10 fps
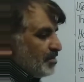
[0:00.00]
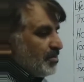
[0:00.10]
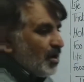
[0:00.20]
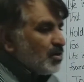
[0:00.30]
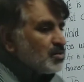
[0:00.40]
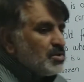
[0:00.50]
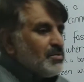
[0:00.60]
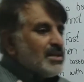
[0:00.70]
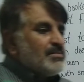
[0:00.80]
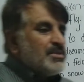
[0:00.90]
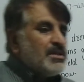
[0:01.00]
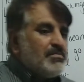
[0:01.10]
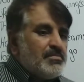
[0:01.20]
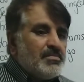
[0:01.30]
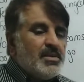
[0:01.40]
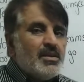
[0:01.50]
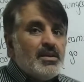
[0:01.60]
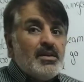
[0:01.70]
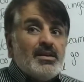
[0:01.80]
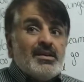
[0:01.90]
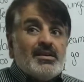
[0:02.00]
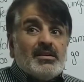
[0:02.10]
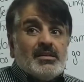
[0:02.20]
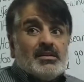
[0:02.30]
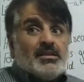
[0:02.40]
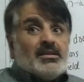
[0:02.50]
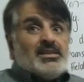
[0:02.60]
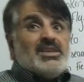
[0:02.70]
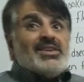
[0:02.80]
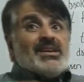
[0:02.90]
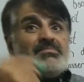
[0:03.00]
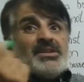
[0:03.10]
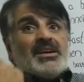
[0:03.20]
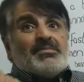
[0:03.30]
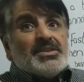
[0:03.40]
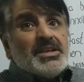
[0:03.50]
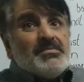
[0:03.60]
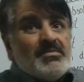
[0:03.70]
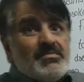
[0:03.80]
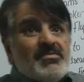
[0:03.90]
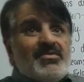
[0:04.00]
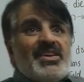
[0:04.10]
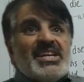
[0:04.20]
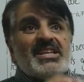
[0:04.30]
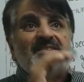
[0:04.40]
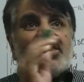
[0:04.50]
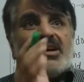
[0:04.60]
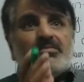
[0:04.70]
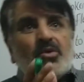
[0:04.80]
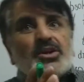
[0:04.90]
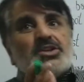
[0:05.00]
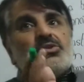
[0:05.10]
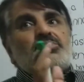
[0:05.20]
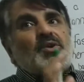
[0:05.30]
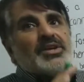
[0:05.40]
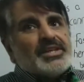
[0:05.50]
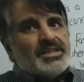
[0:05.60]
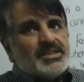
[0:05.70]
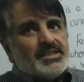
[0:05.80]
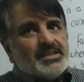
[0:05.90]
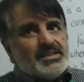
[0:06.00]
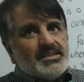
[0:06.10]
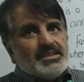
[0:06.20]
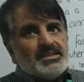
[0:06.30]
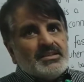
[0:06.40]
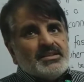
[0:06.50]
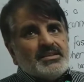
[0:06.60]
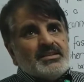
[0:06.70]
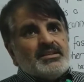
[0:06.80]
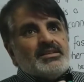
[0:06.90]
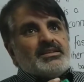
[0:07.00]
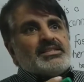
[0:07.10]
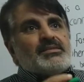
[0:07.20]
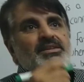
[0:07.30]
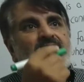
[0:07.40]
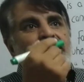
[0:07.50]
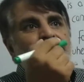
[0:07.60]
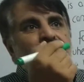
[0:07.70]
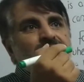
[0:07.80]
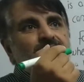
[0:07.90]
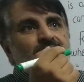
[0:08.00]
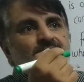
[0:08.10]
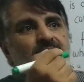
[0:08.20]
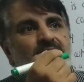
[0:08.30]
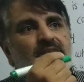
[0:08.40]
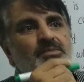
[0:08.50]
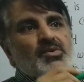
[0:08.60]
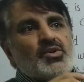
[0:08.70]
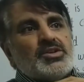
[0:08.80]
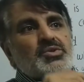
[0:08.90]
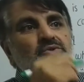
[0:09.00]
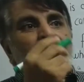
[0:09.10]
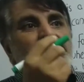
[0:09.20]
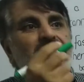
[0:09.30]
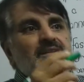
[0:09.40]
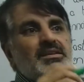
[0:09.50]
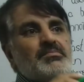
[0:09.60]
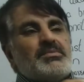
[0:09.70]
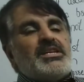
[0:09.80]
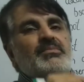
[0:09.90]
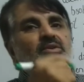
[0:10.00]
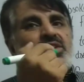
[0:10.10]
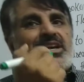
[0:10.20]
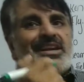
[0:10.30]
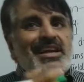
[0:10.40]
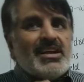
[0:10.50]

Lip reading: theme. How to develop theme? Development of theme vary from poet to poet. Sometimes the poet uses metaphorical